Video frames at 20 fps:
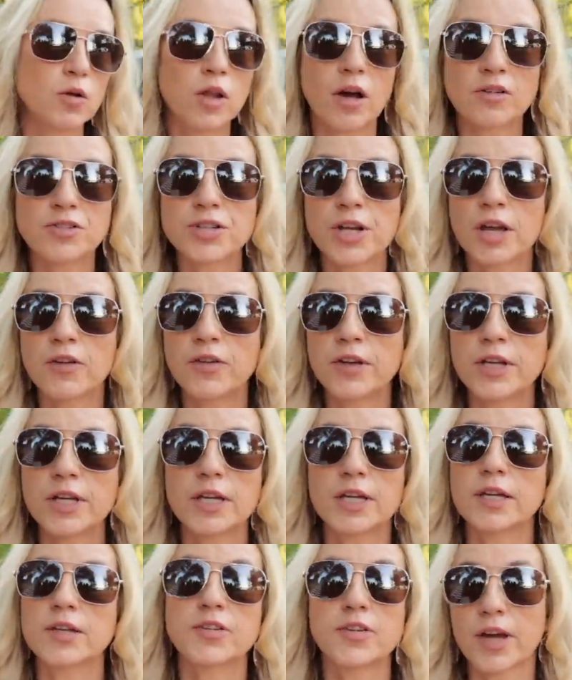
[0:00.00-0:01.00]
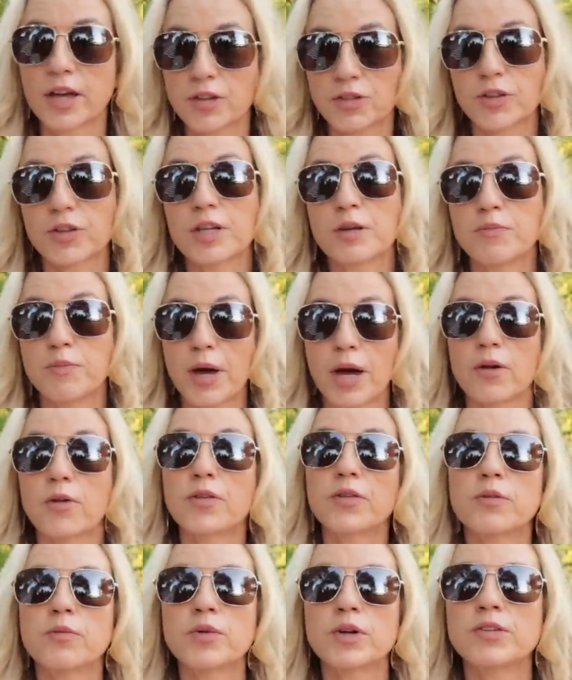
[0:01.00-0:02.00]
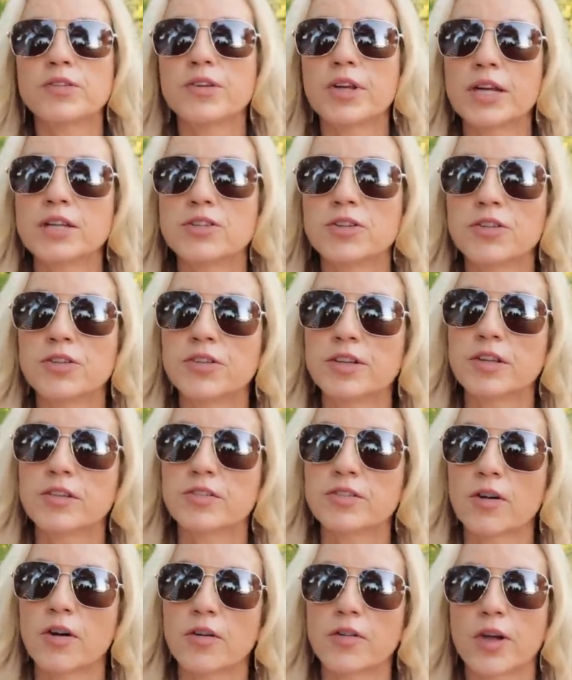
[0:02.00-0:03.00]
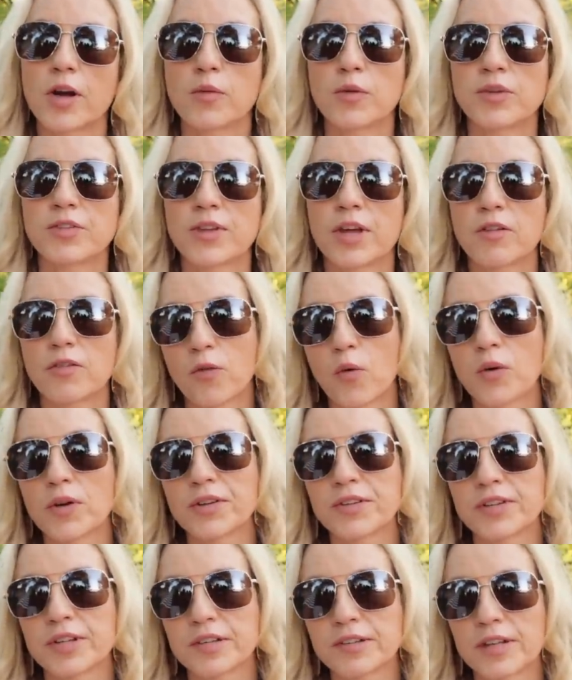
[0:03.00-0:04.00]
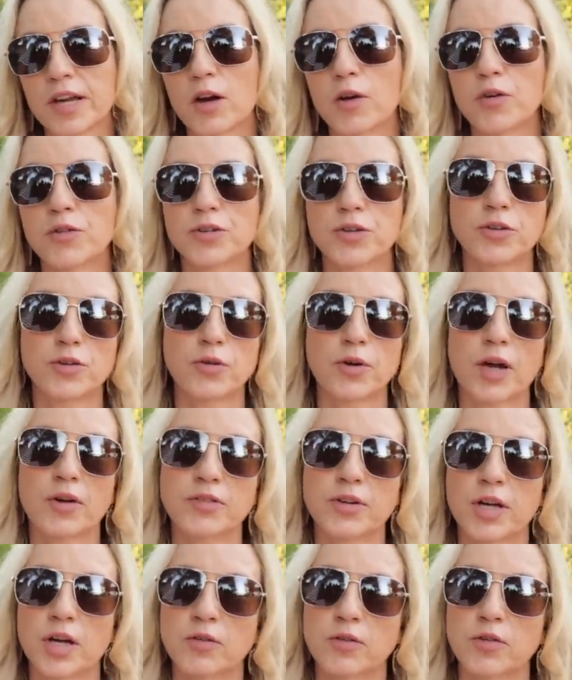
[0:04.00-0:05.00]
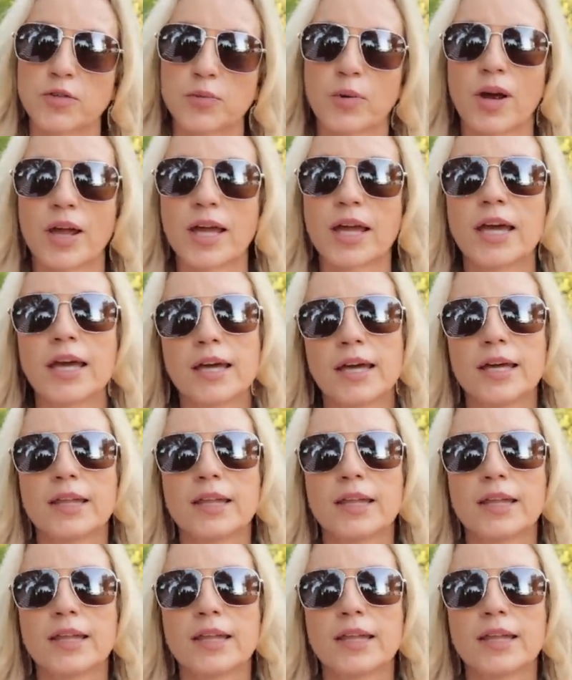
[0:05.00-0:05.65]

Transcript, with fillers: longevity is actually better than Wood Sage and Sea Salt. I would say 4 to 6 hours. You do have to overspray.